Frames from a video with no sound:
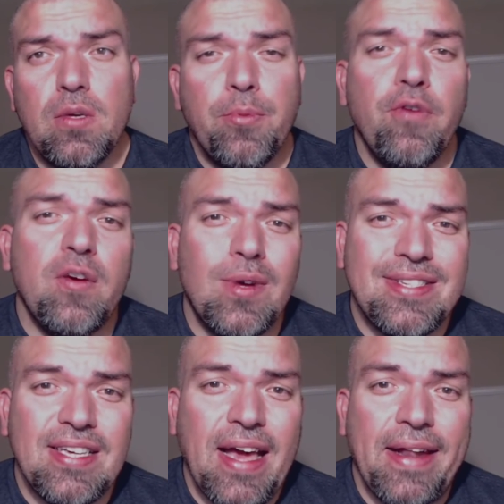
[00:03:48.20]
proving
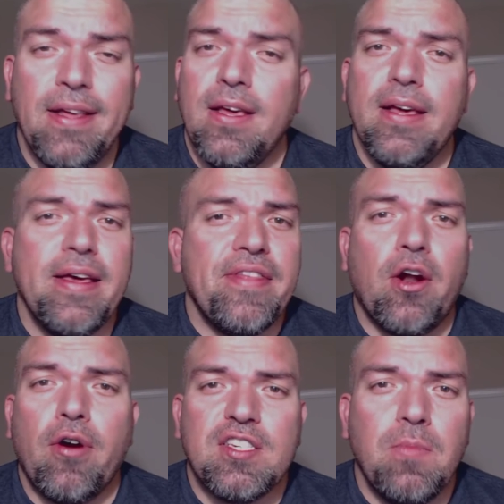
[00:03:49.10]
once again that
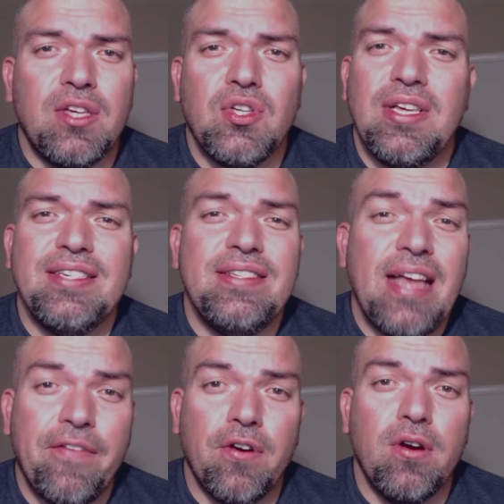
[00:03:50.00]
RX Muscle
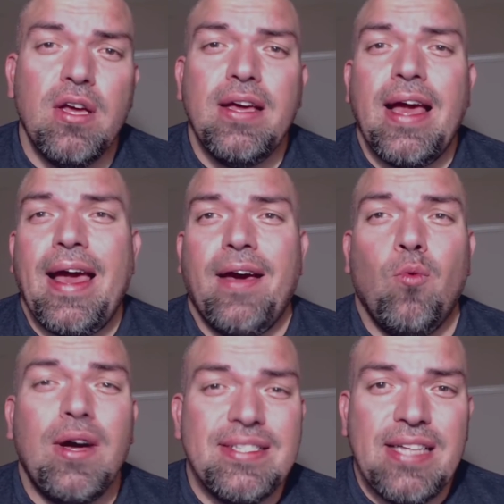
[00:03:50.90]
never
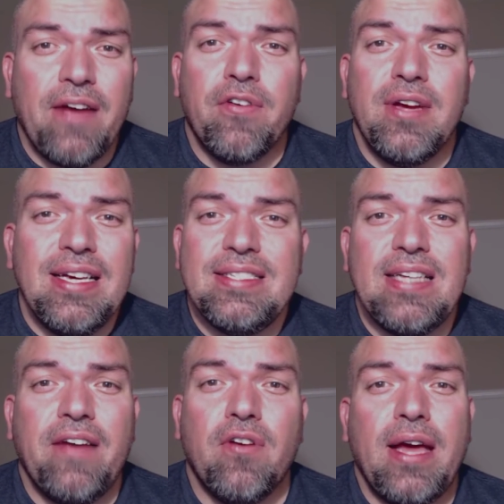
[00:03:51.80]

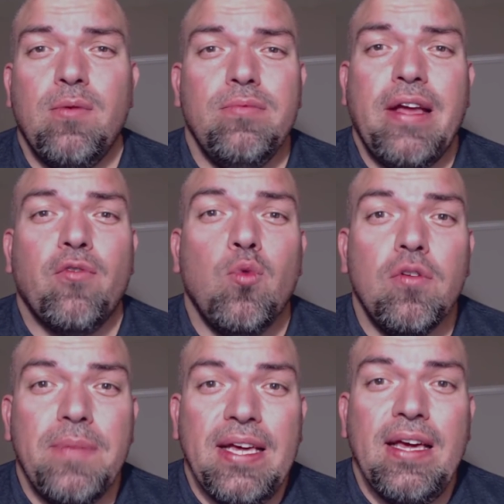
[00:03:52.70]

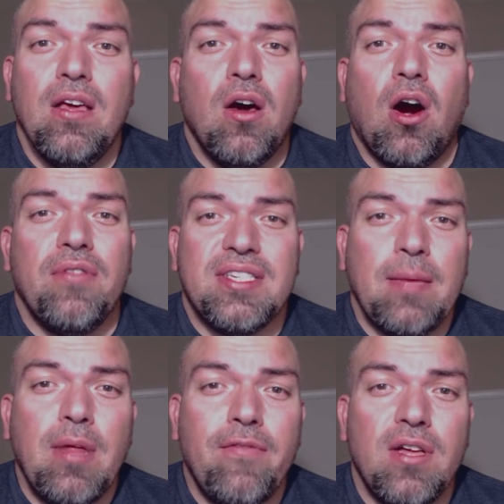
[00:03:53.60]
will be on the
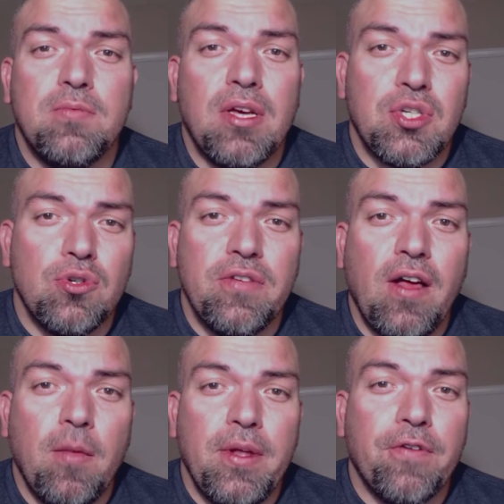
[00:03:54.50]
same level as Muscular
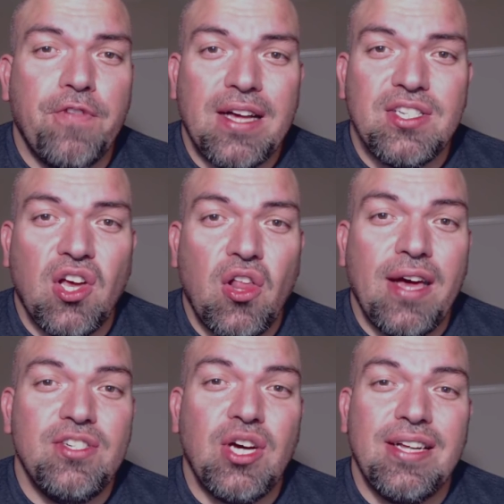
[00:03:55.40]
Development or Flex
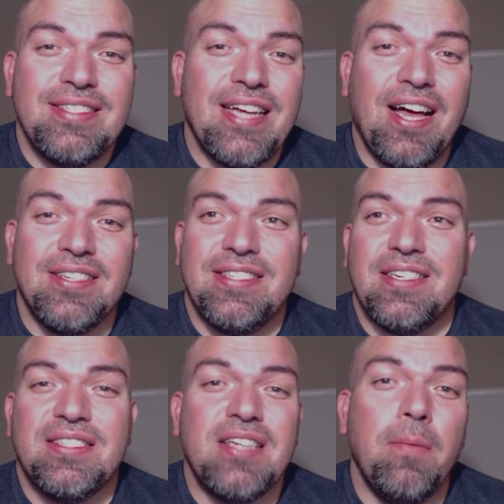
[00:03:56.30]
Online. Johnny Styles is
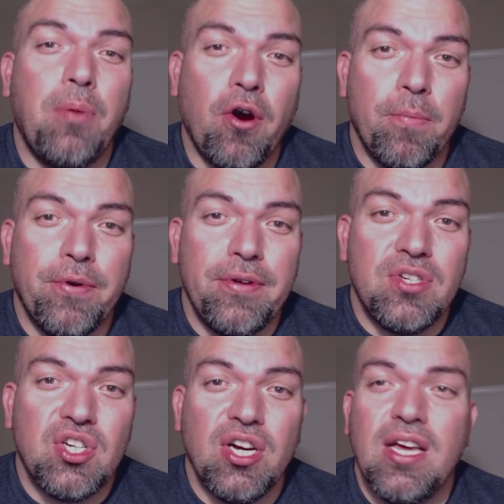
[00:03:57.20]
a subpar
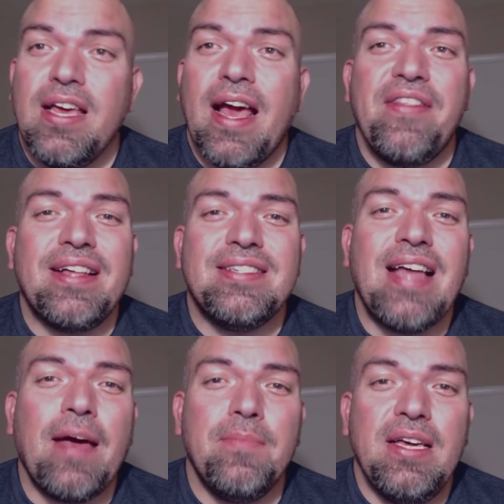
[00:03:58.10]
producer, and that's
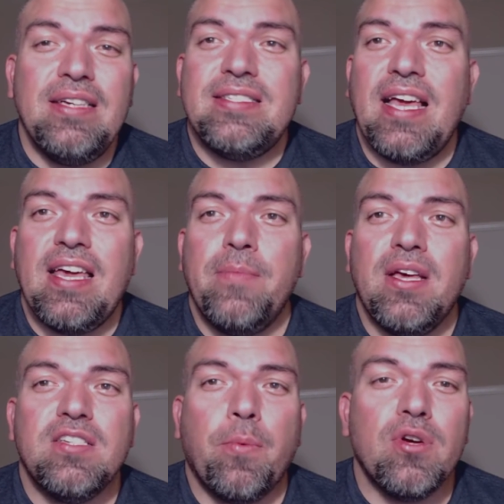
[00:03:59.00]
not me saying it because of